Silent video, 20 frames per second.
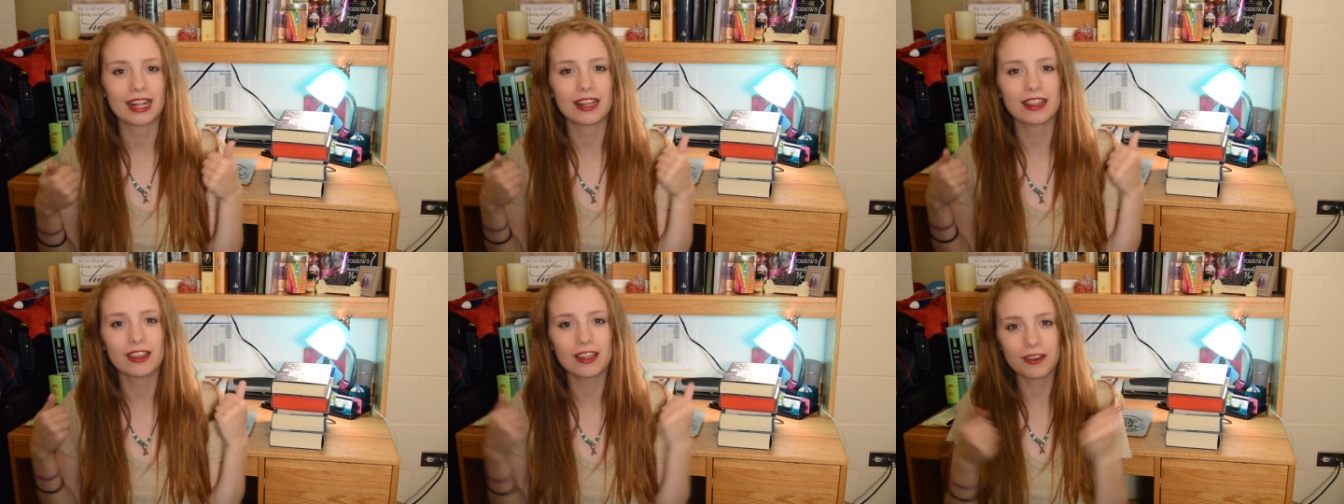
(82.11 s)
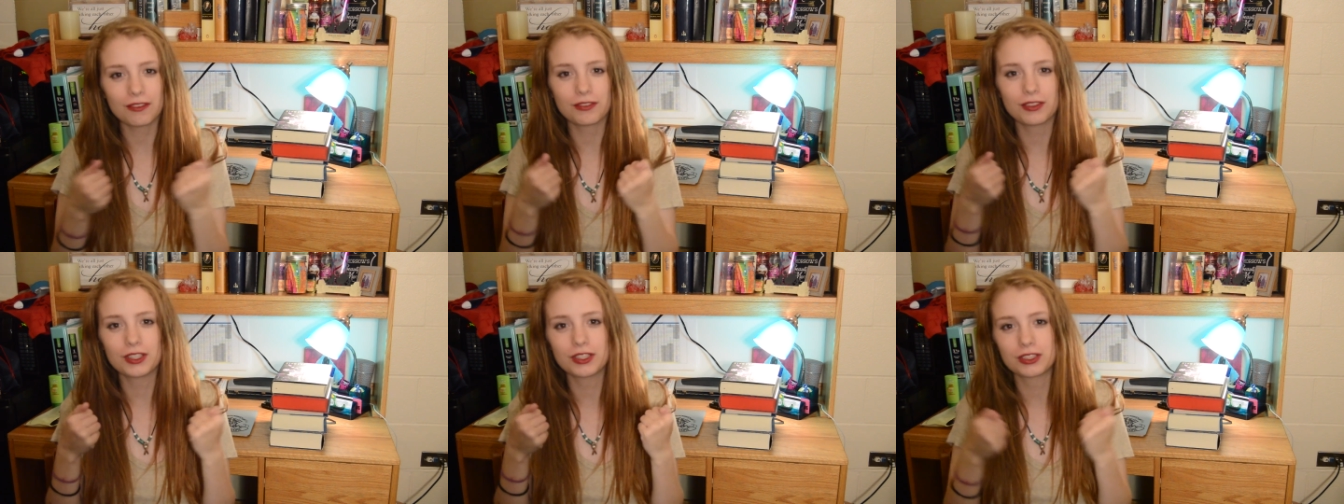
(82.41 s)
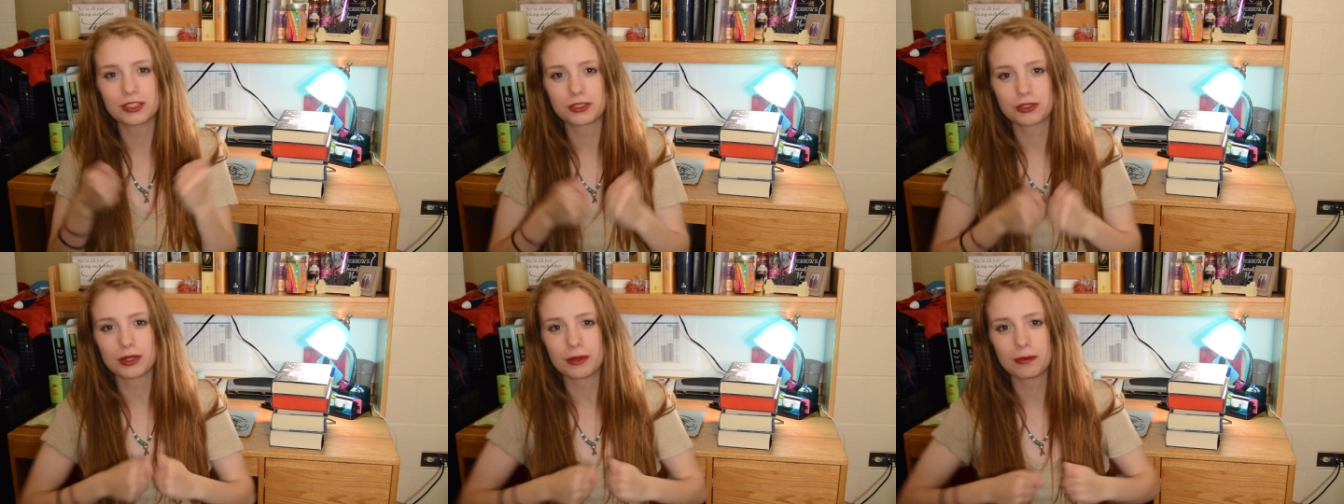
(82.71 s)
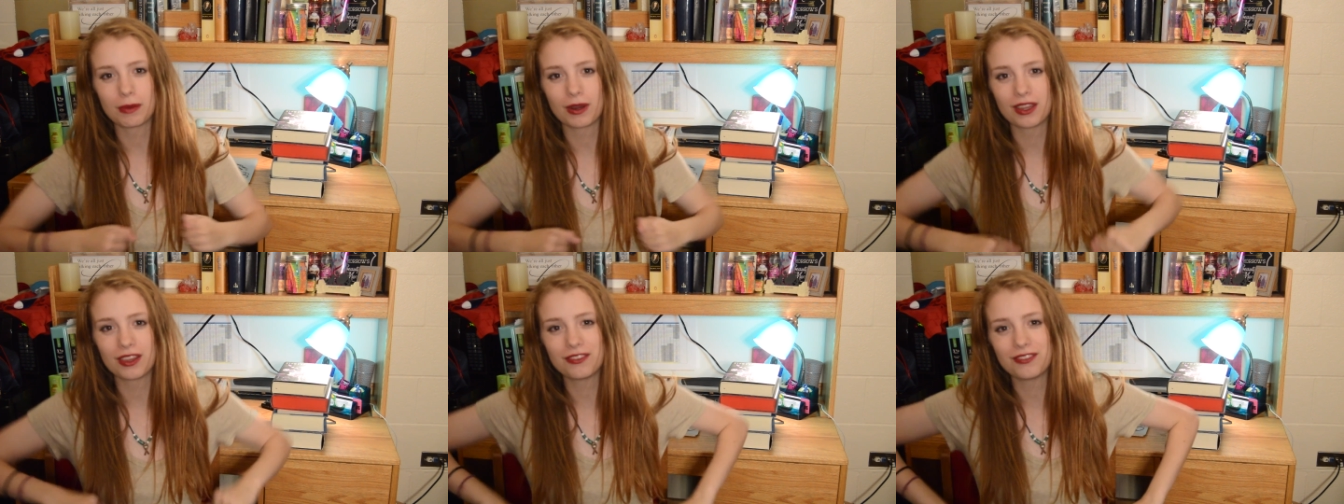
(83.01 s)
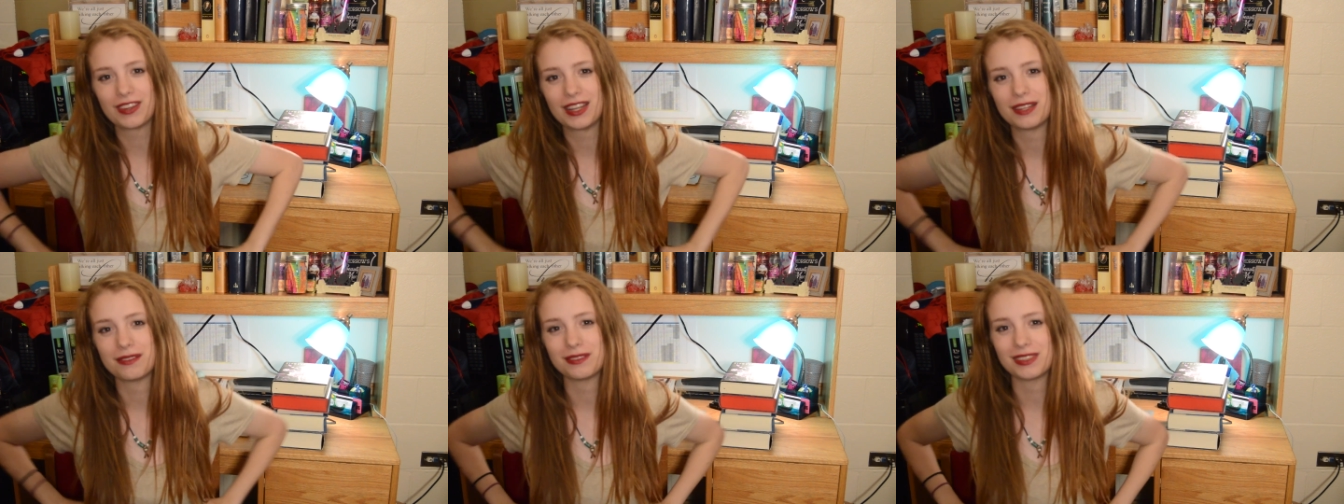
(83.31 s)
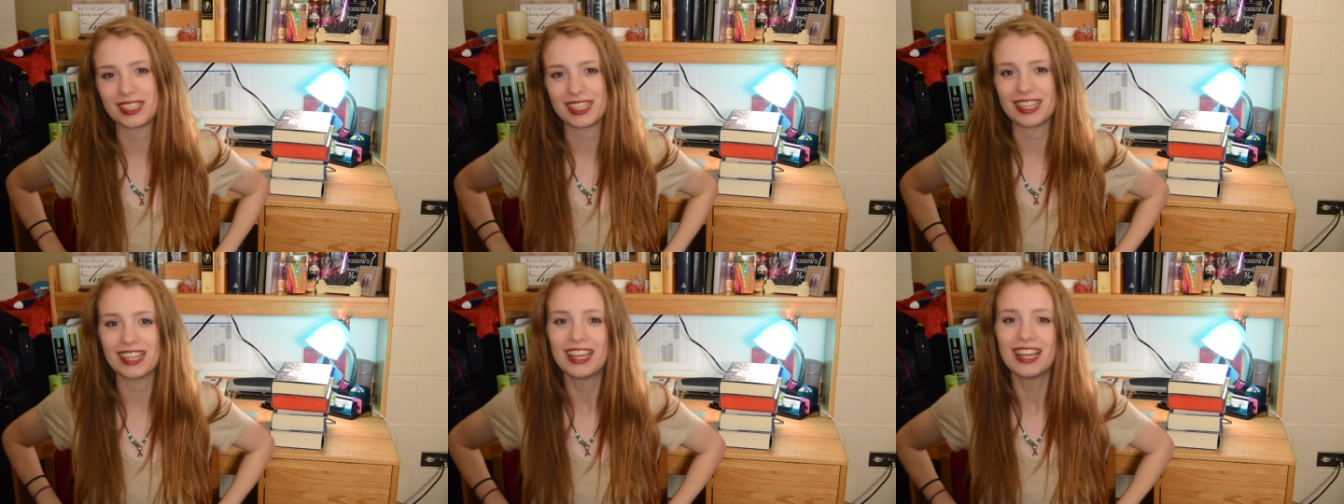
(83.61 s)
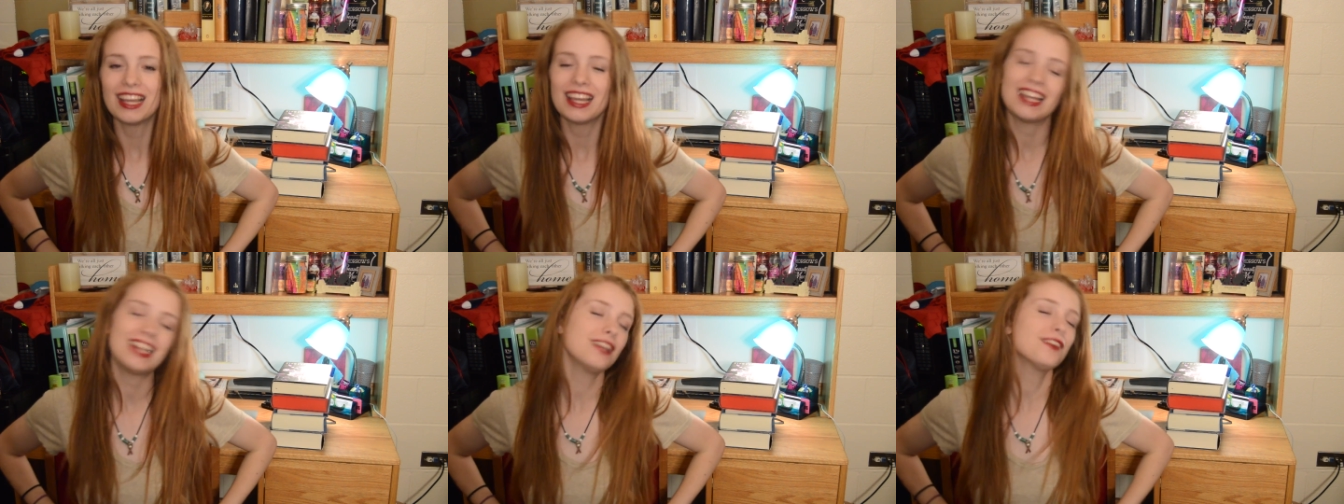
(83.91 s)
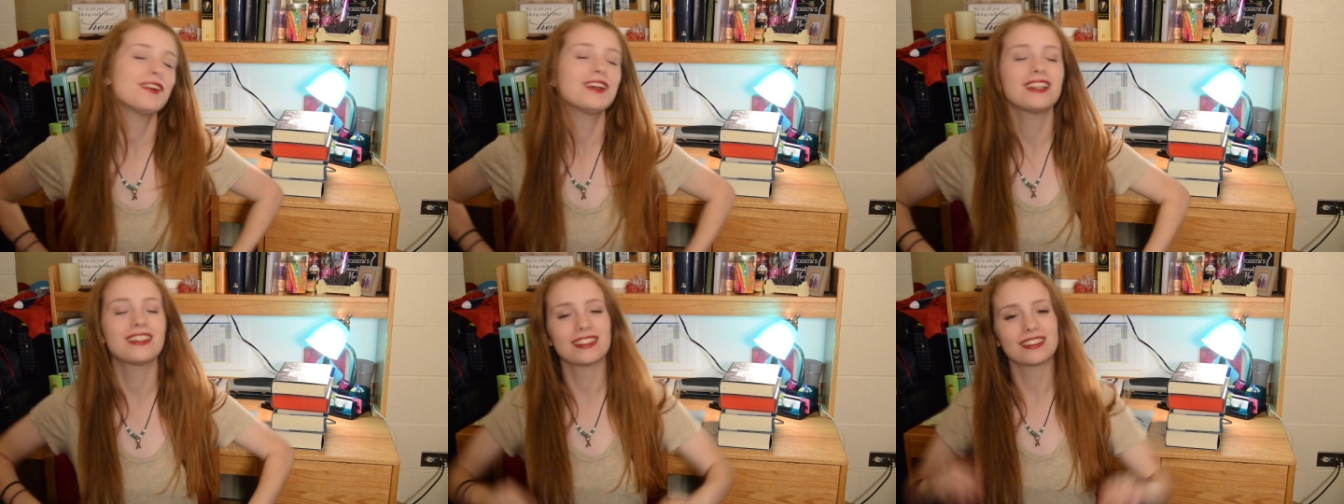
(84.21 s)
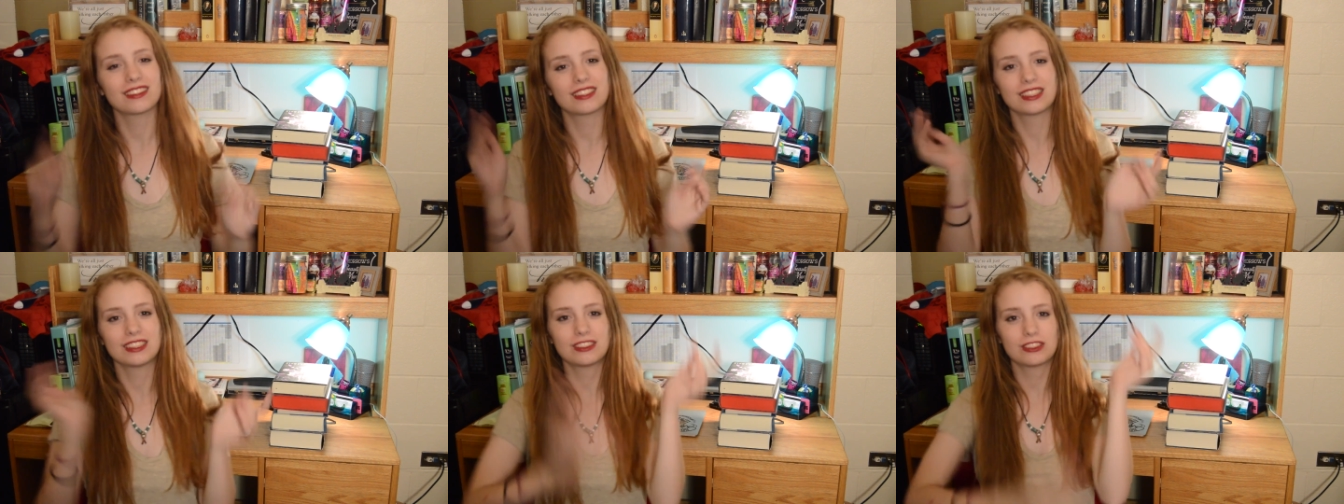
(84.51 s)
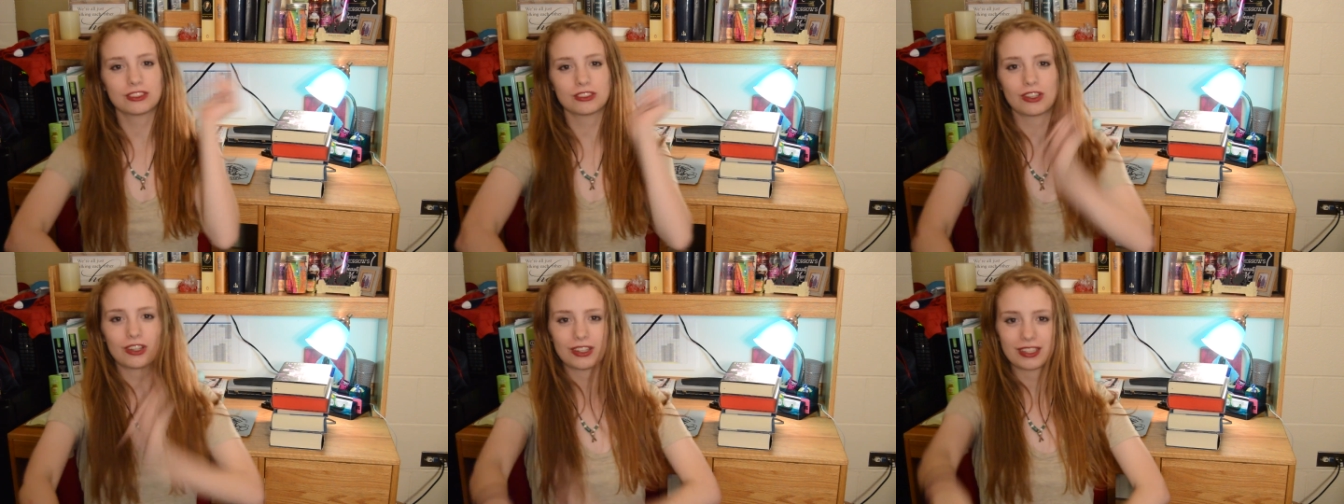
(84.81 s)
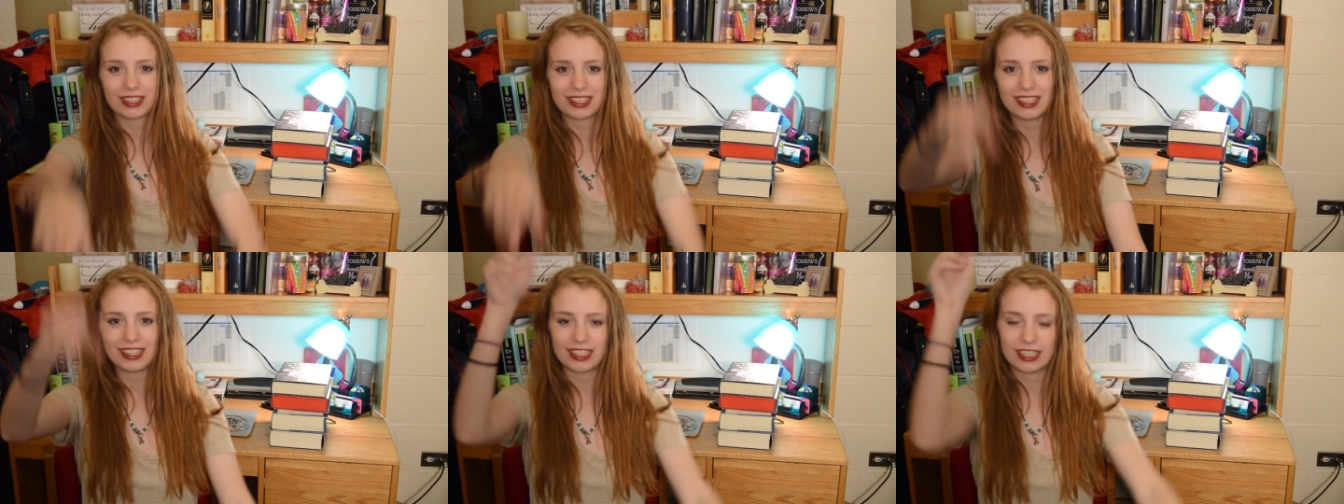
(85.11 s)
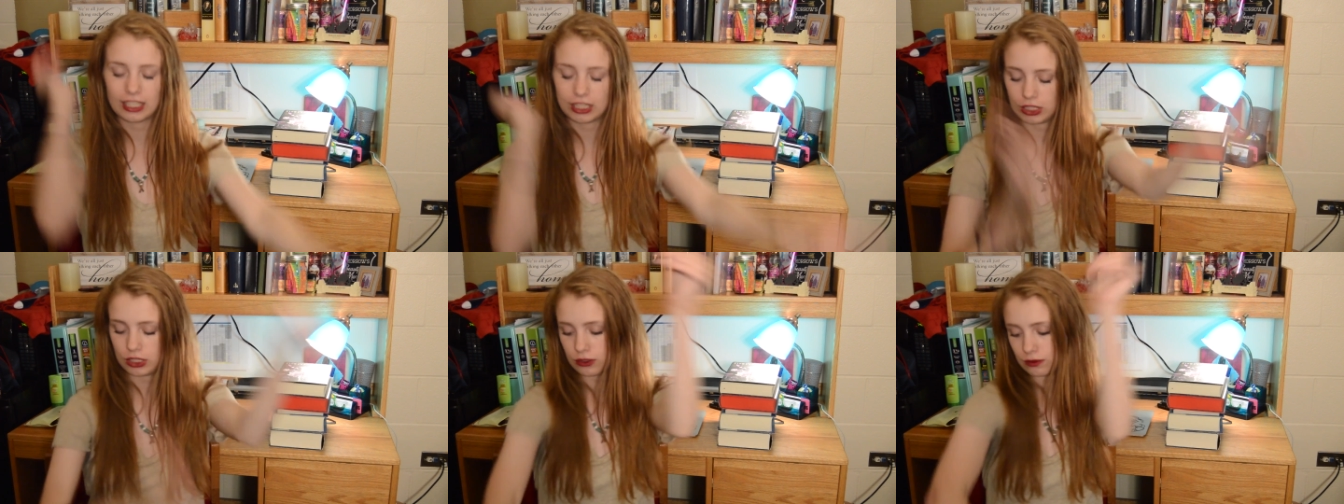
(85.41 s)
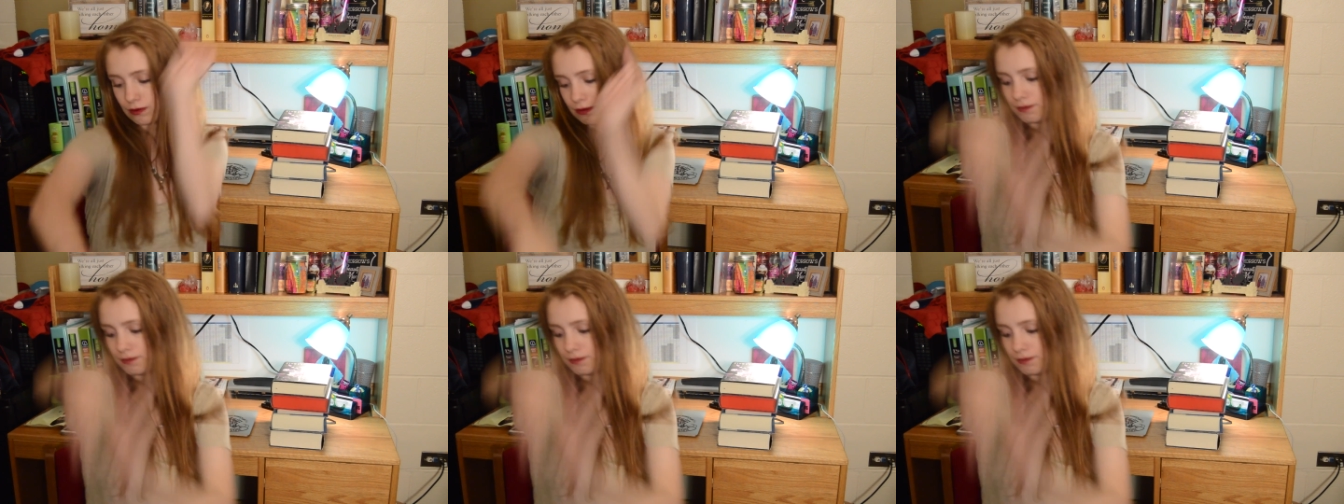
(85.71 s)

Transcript: I'd love for you to join part of the family. Anyway, let's get started.